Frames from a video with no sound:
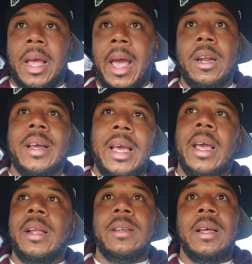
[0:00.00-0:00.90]
And
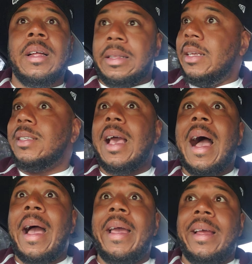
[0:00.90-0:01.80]
again, this
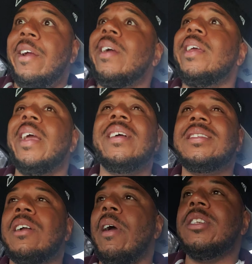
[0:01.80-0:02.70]
guy, and here's
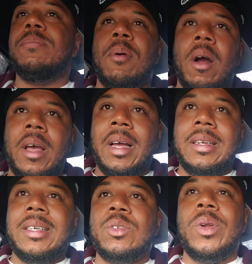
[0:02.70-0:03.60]
the crazy part.
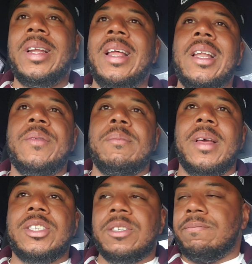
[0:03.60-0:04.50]
This is what he didn't even
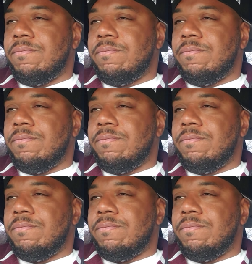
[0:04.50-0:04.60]
mention.